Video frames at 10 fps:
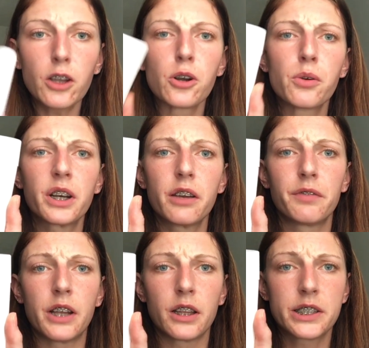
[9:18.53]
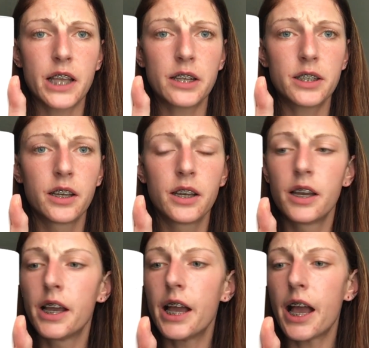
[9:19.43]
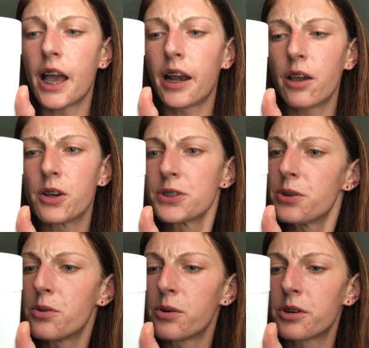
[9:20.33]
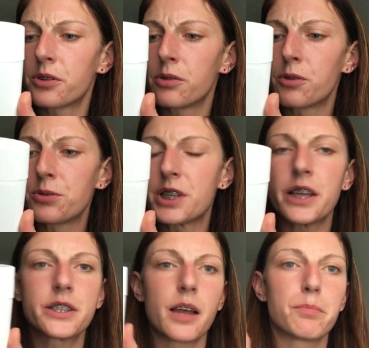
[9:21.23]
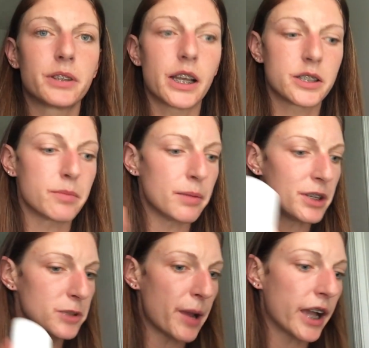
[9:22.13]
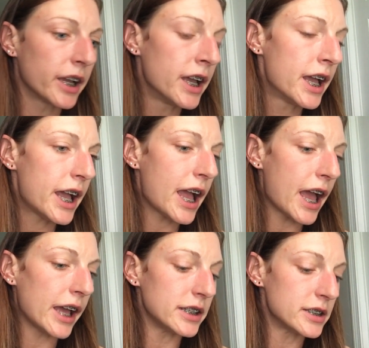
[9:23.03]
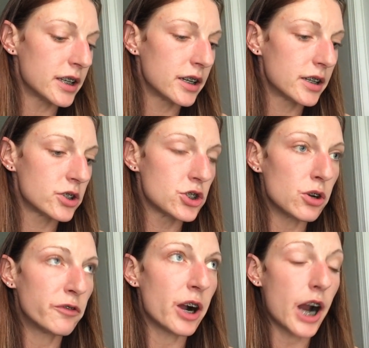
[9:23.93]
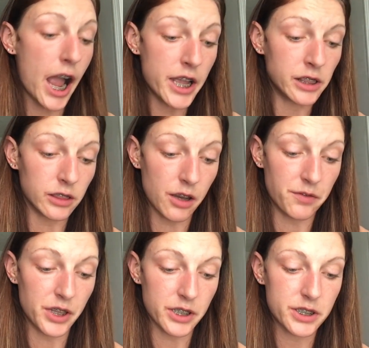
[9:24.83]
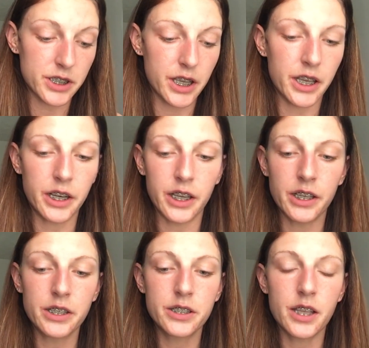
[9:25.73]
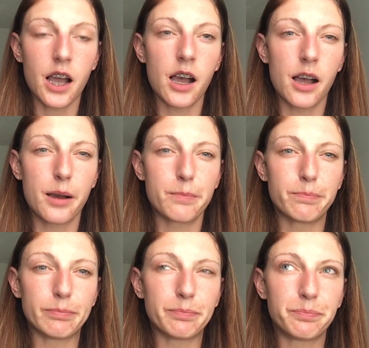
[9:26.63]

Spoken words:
coconut vanilla scent, and I also ordered the rosé scent, but that's in my beach bag. And so far, I love this. It is, I